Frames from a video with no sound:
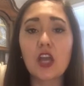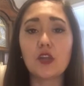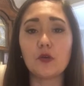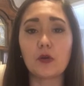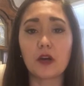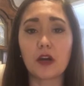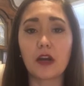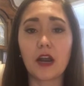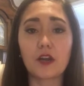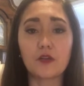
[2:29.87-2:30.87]

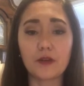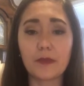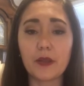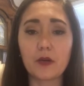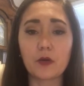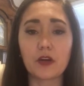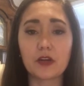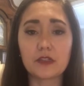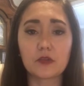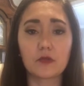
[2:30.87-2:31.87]
your agreement or your
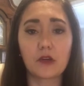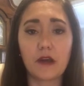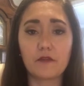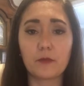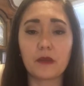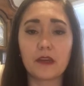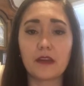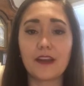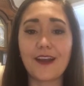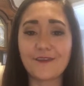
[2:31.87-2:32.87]
internal
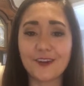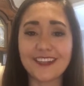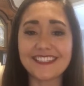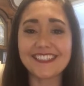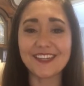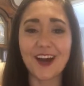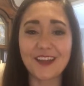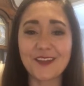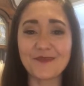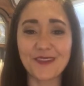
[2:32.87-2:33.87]
governance
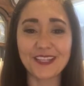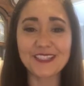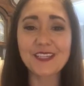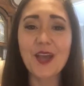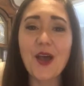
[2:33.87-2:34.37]
documents